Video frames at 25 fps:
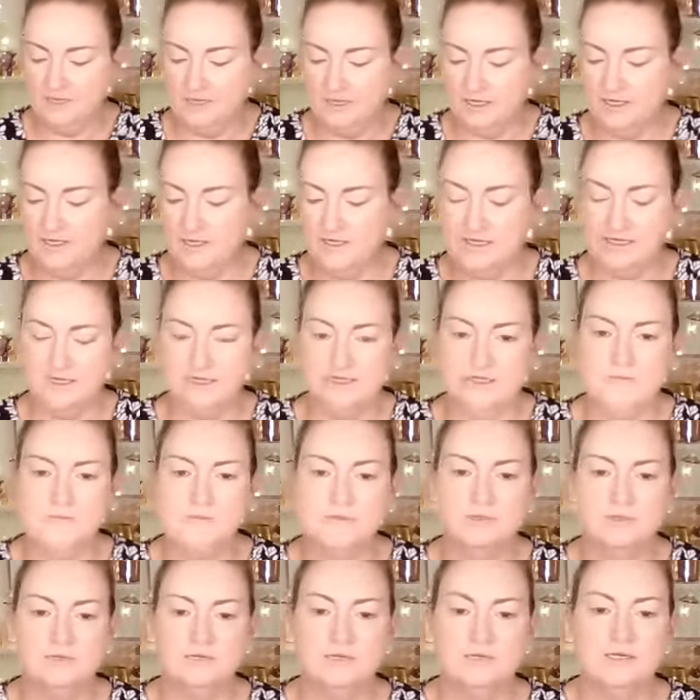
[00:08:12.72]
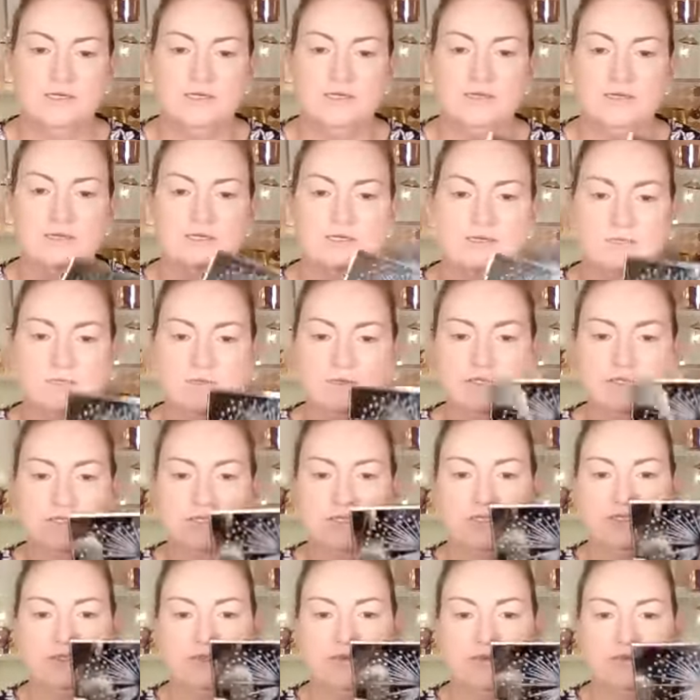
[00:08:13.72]
Next I'm doing, I don't want this to
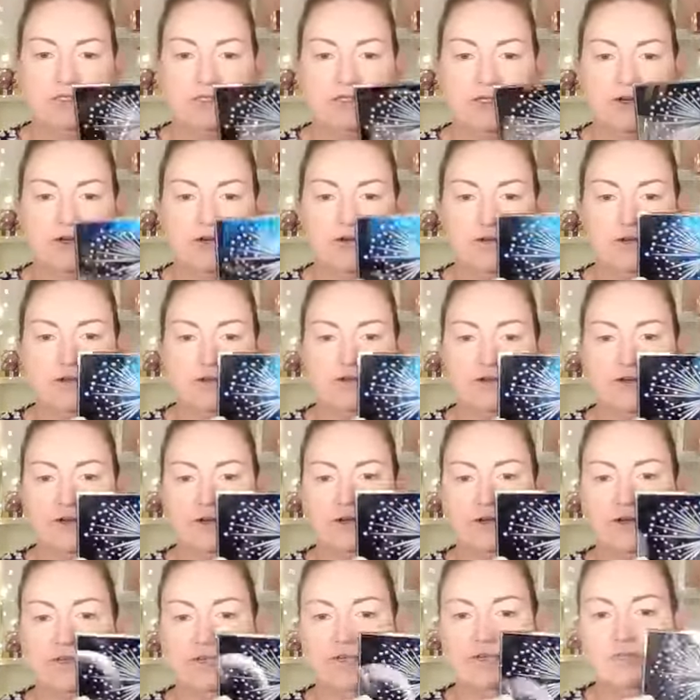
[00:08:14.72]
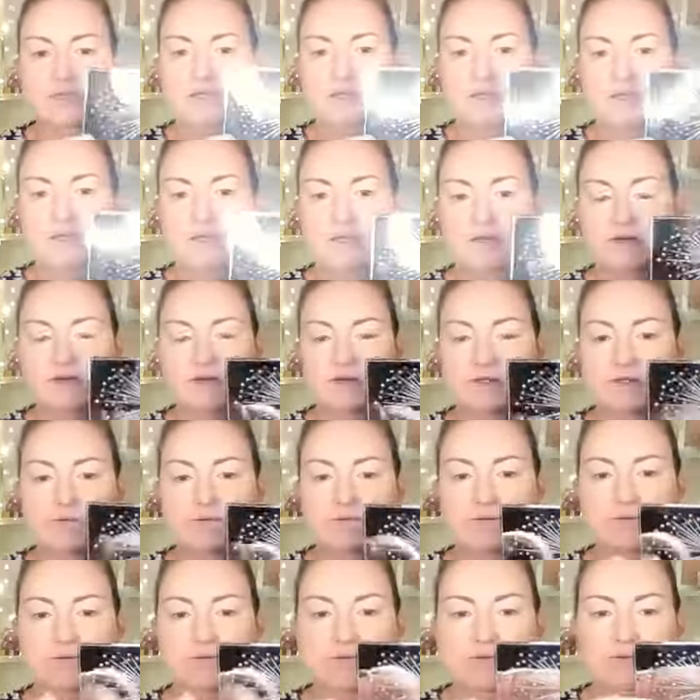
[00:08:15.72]
sort of shine on you guys.
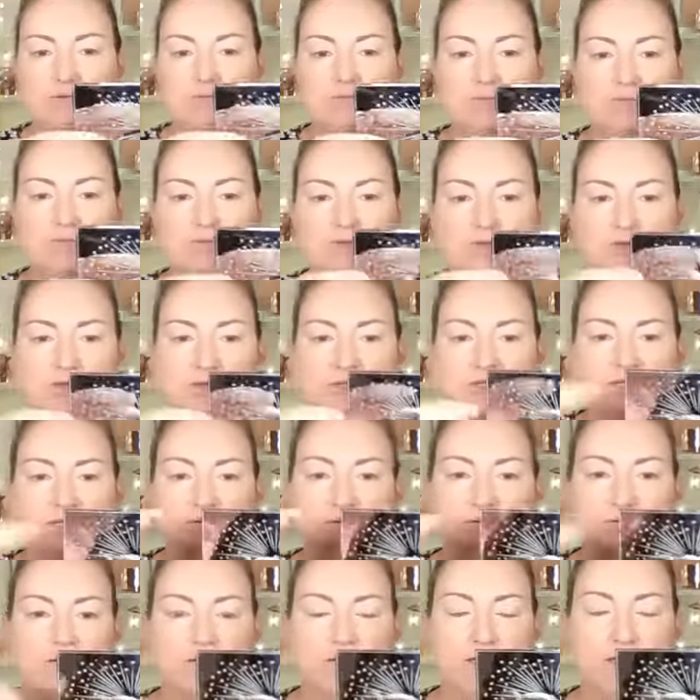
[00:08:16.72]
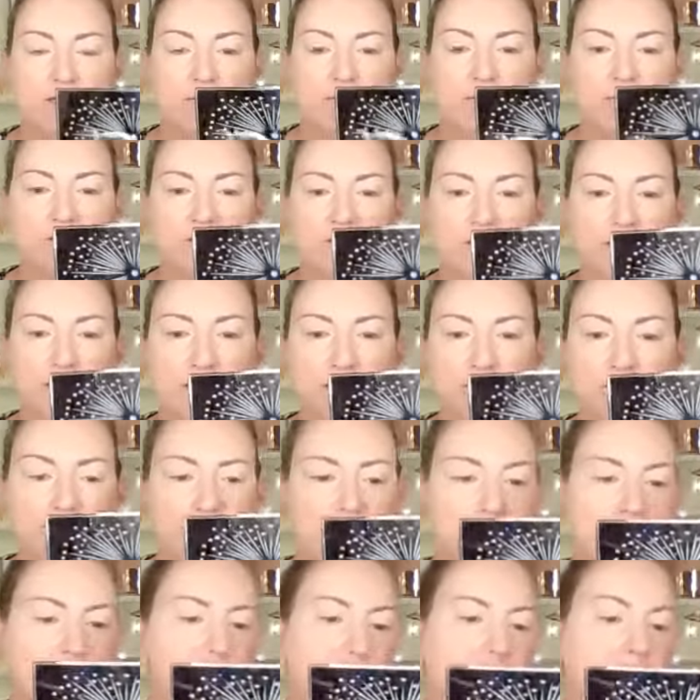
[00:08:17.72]
I'm trying to, but this
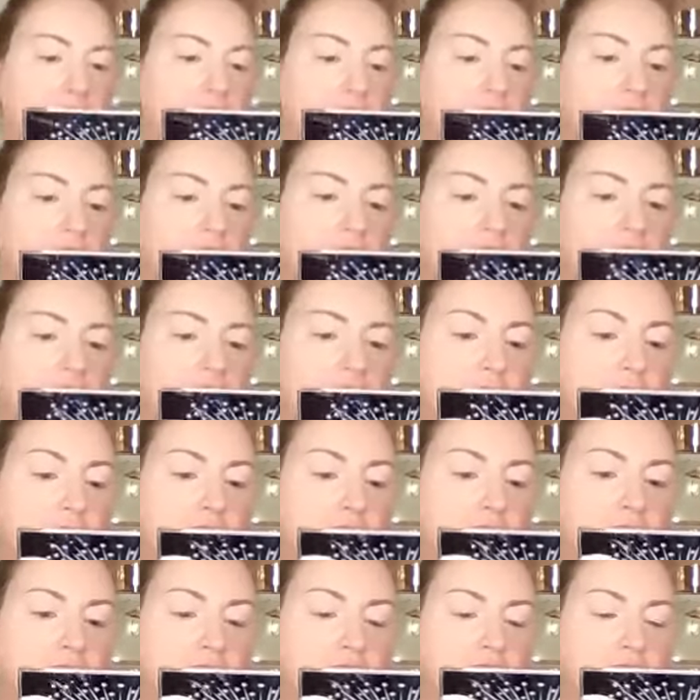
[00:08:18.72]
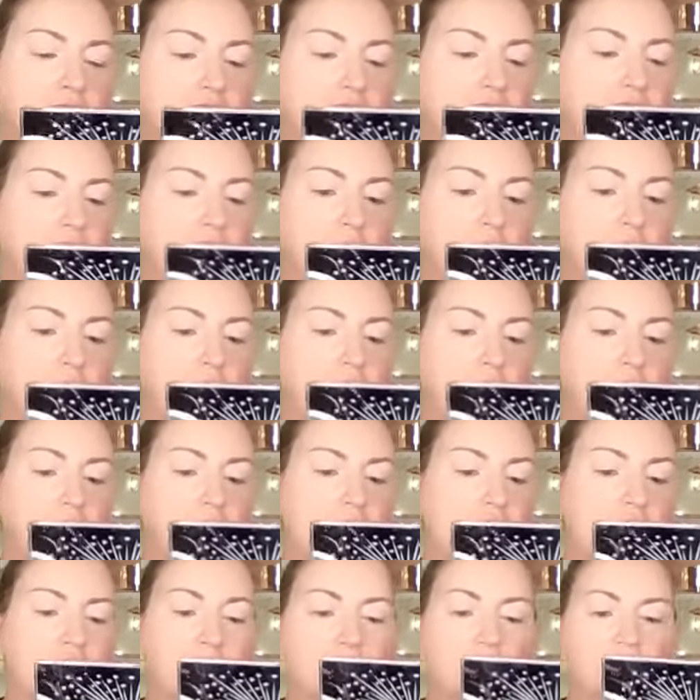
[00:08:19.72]
is the Makeup Revolution
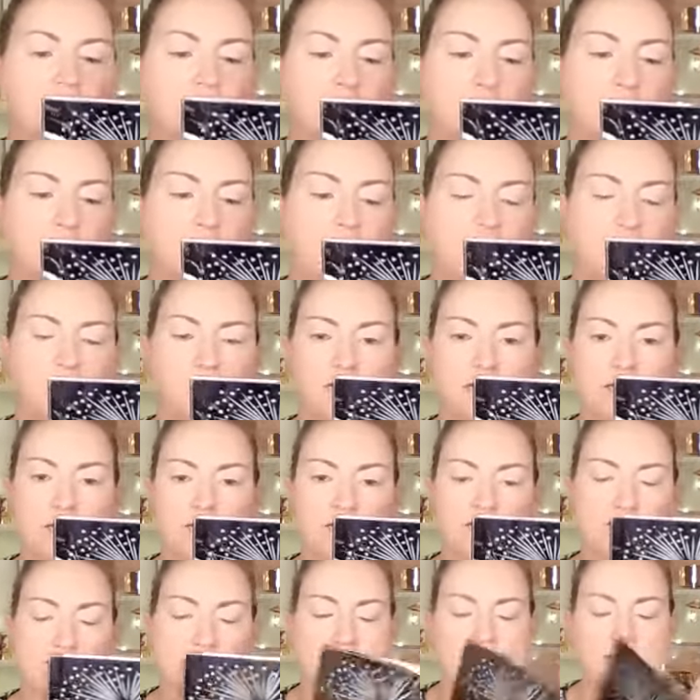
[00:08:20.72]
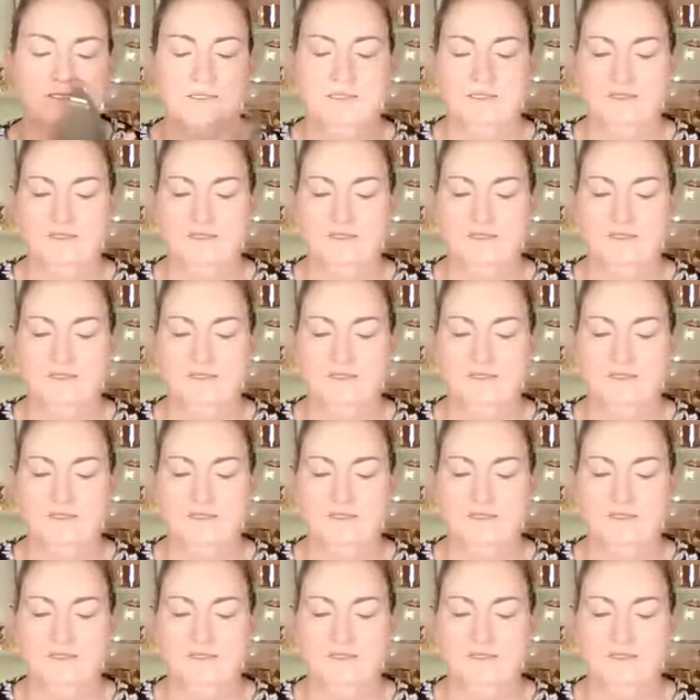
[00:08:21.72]
Megastar Crystal Luxe.